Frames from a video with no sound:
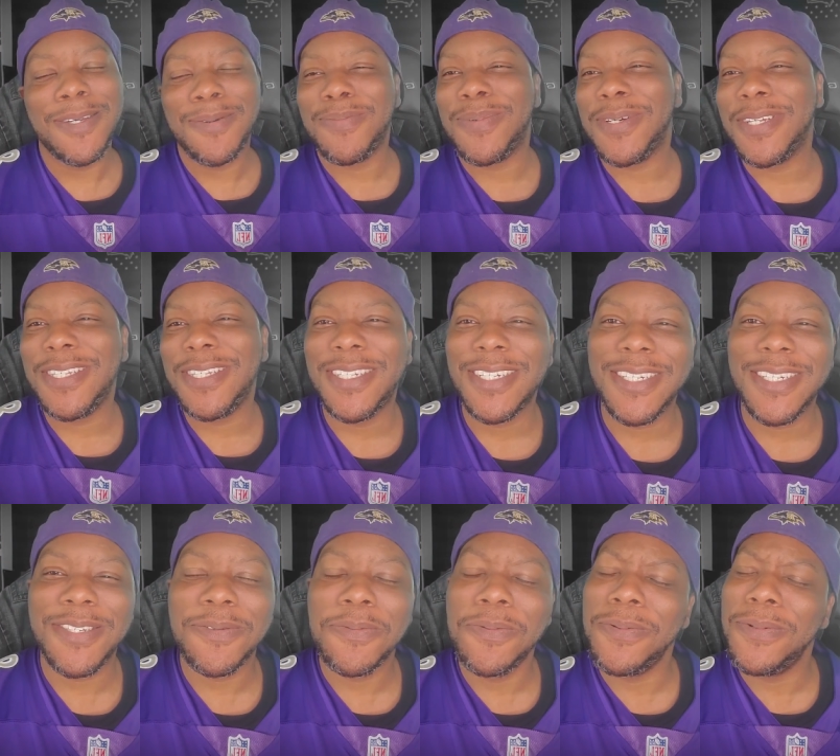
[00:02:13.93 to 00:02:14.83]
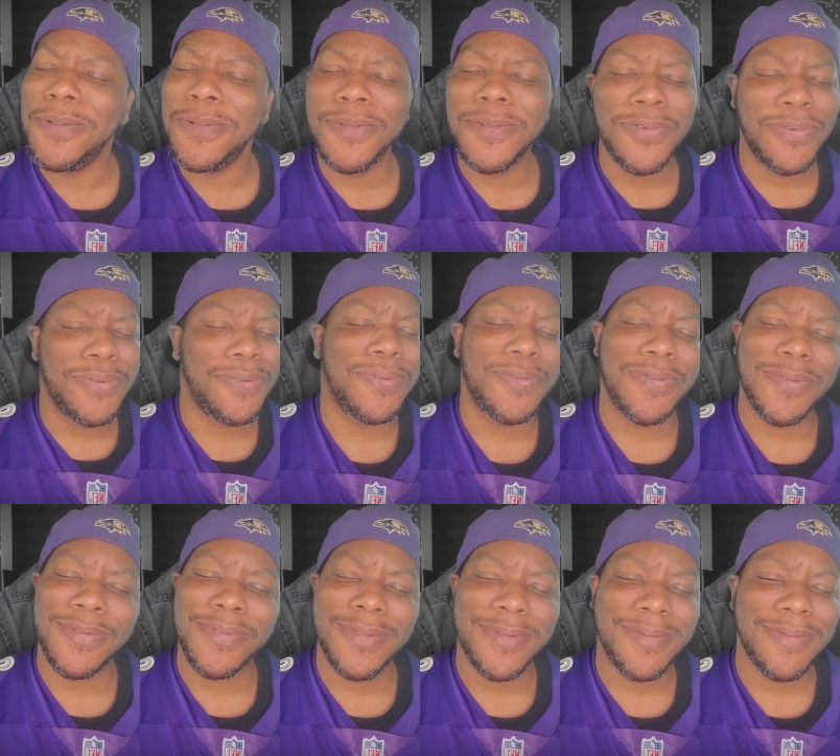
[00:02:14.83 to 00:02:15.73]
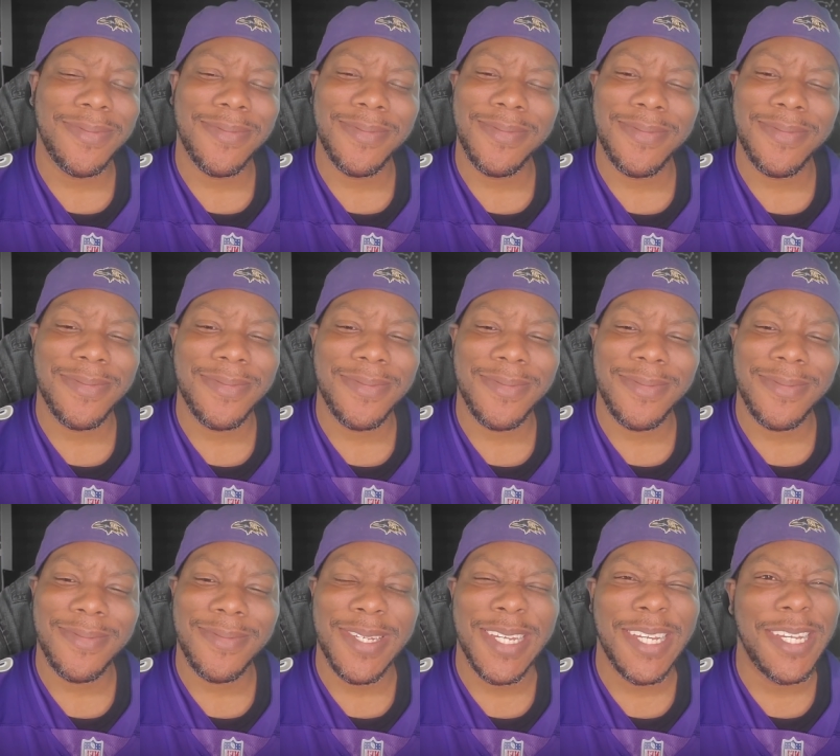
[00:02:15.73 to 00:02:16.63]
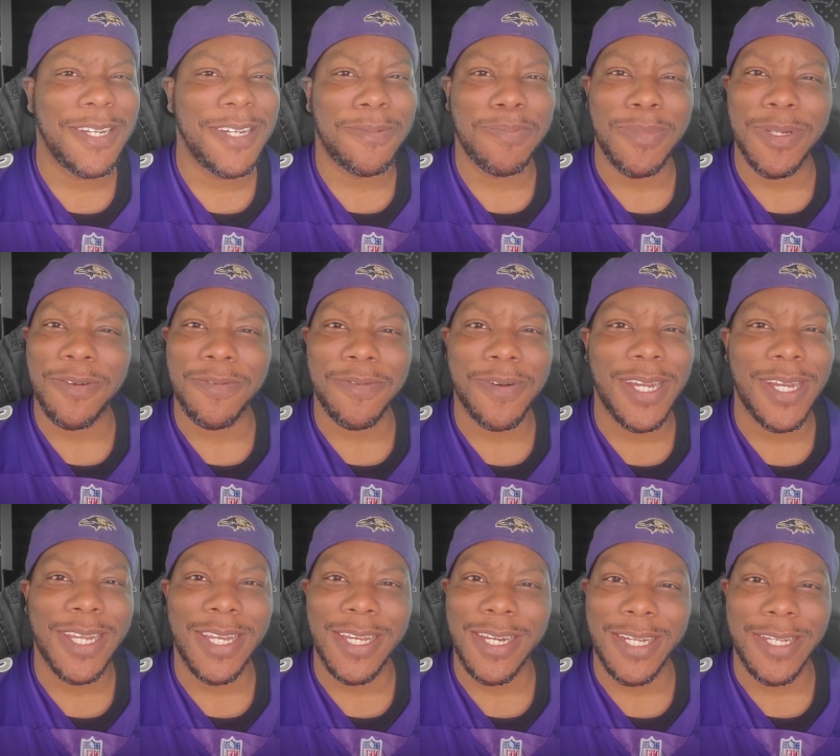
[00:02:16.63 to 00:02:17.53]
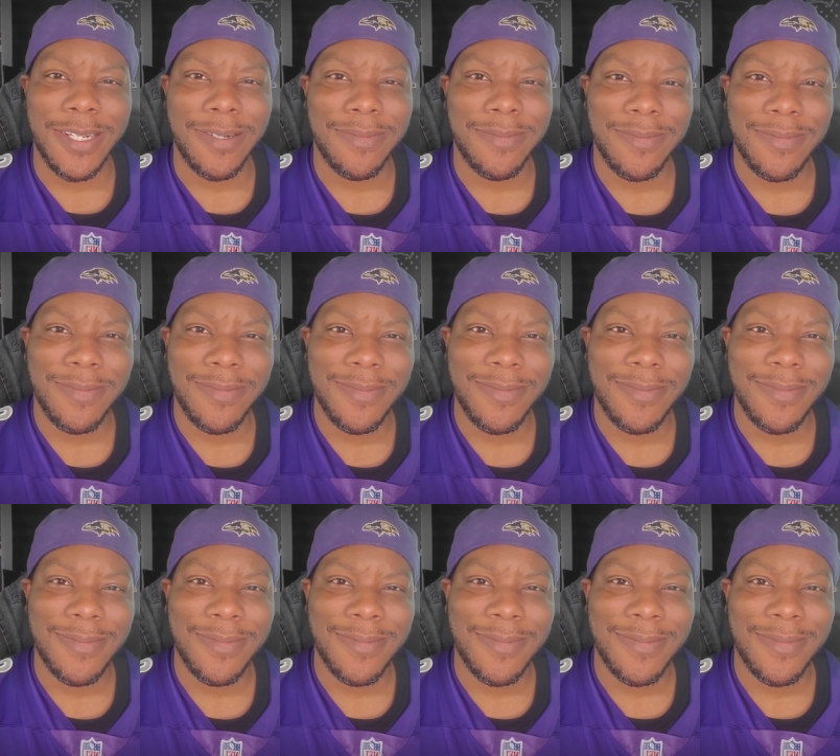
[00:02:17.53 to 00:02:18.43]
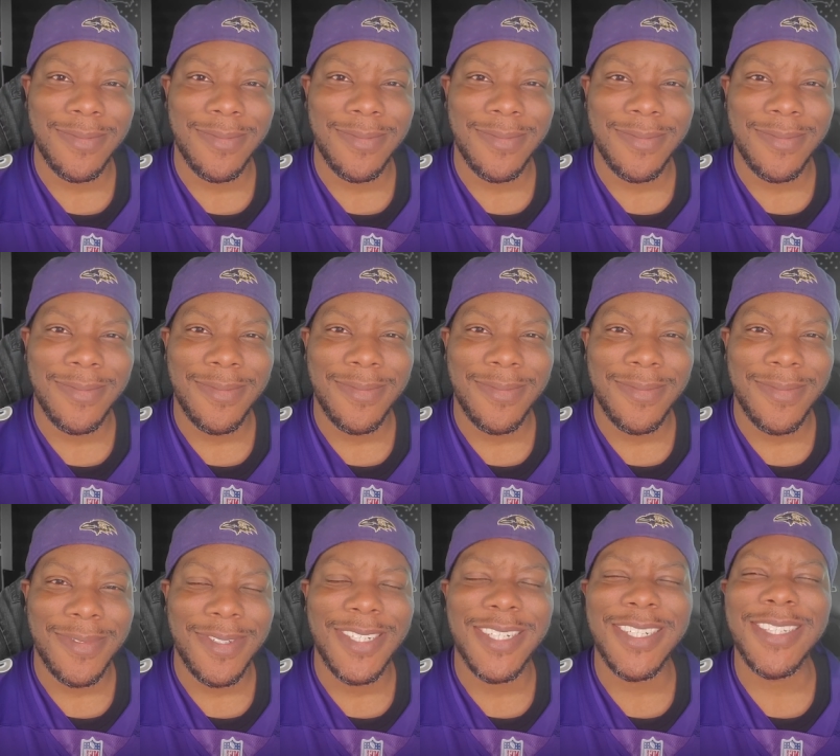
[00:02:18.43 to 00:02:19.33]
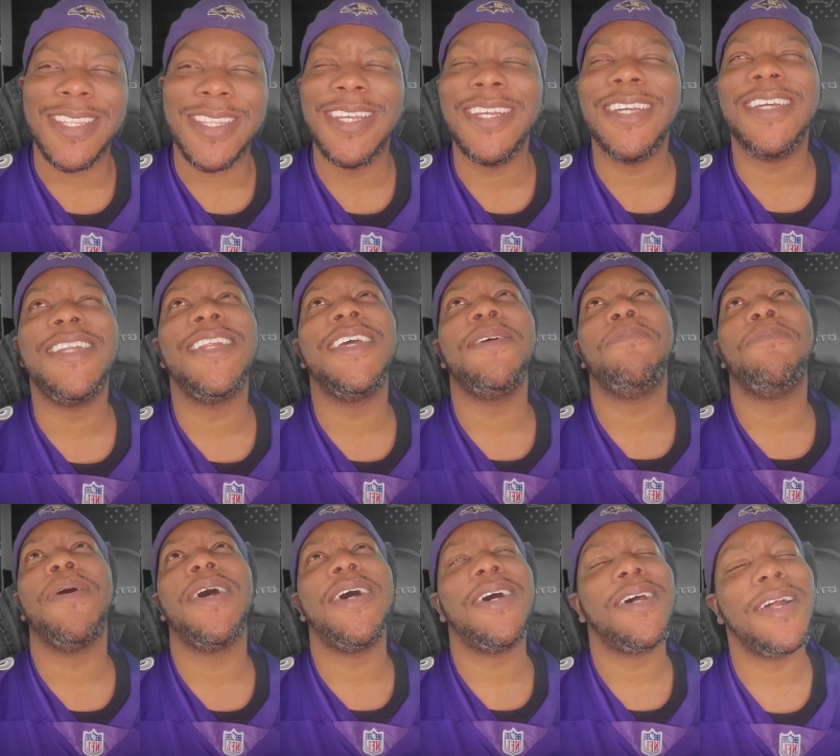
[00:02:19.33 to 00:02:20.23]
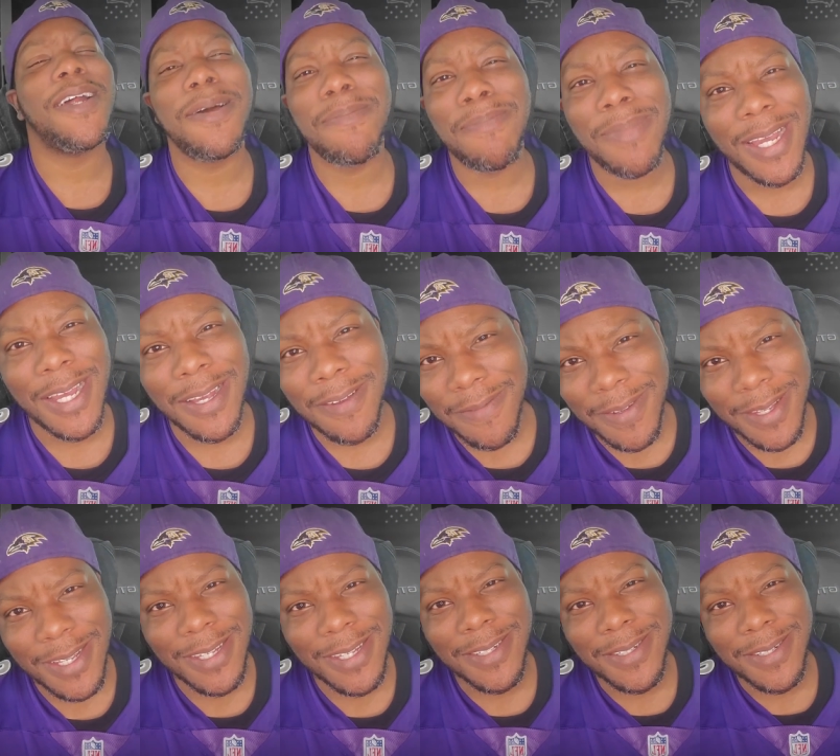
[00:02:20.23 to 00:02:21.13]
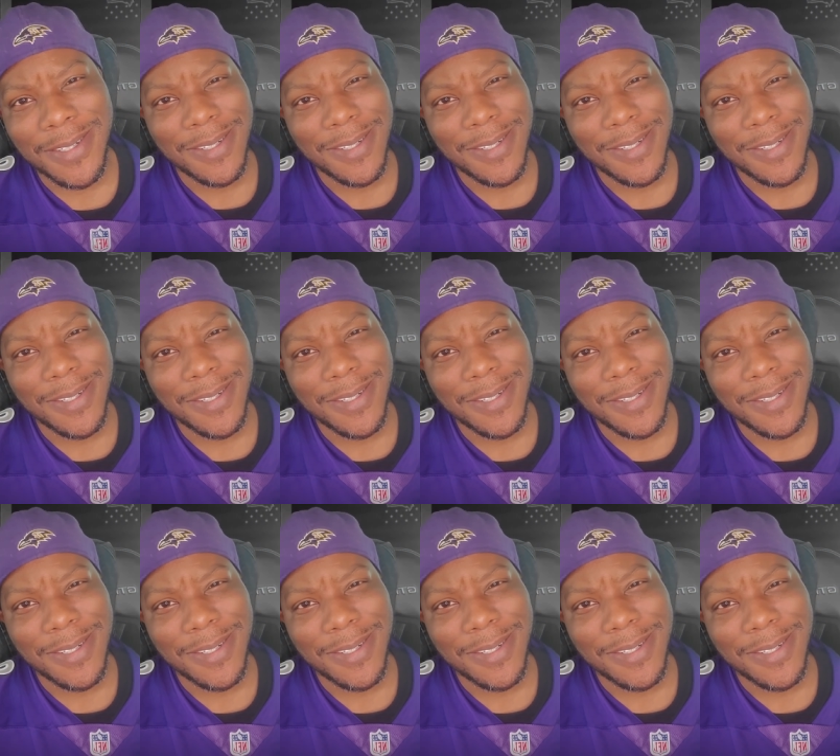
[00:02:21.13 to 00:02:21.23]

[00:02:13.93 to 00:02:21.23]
But it's just, whew, he gonna be wrecking it. Just thinking about our backfield,